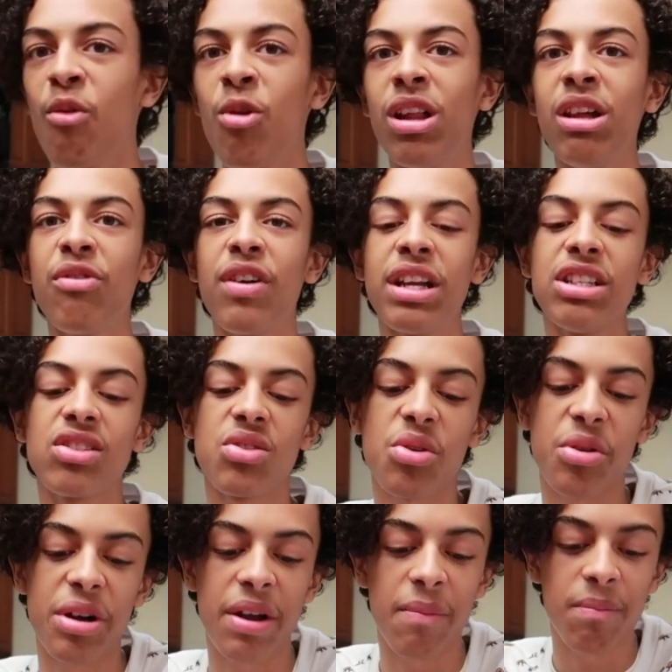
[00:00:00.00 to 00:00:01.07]
Really funny
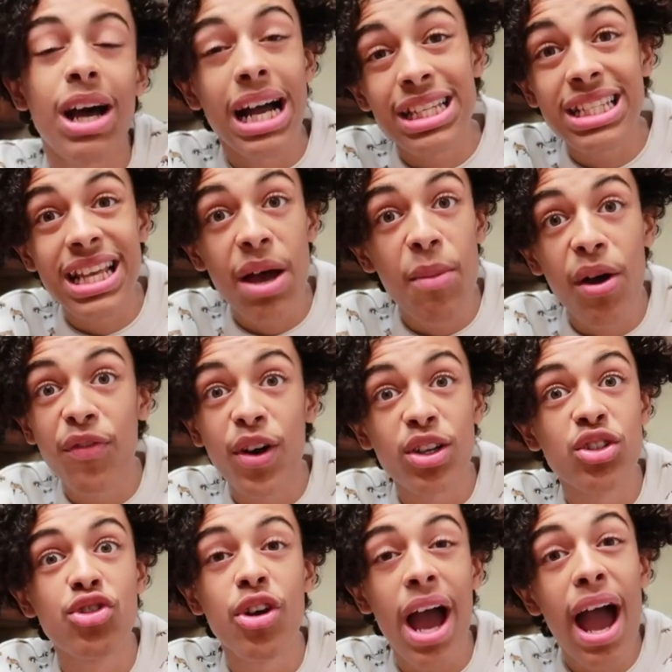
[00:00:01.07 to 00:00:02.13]
story. I just had my
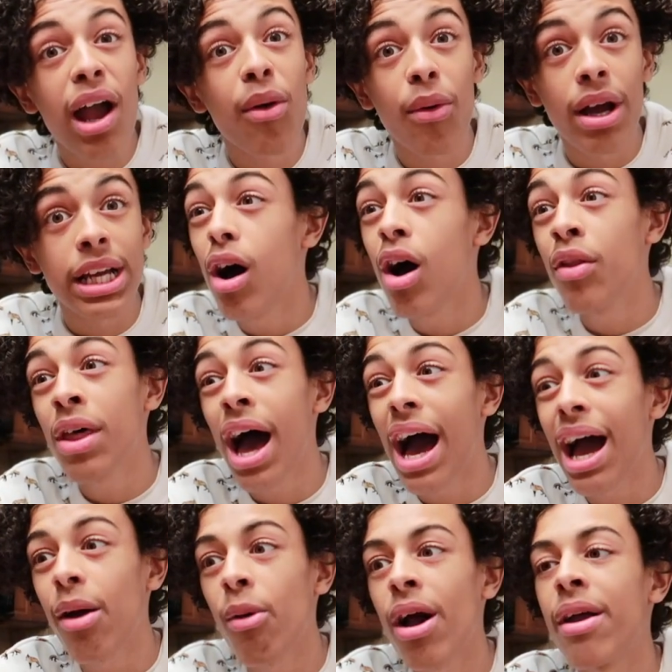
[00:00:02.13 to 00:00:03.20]
first drag race on the
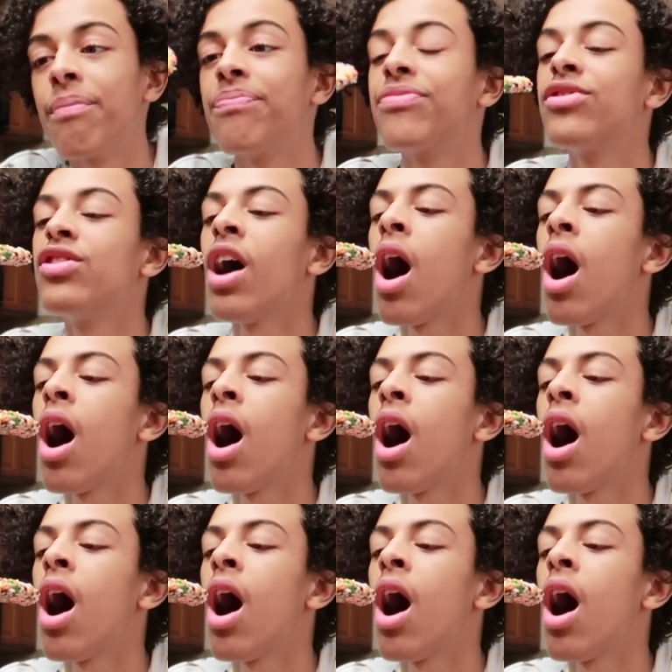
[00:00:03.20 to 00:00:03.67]
highway. So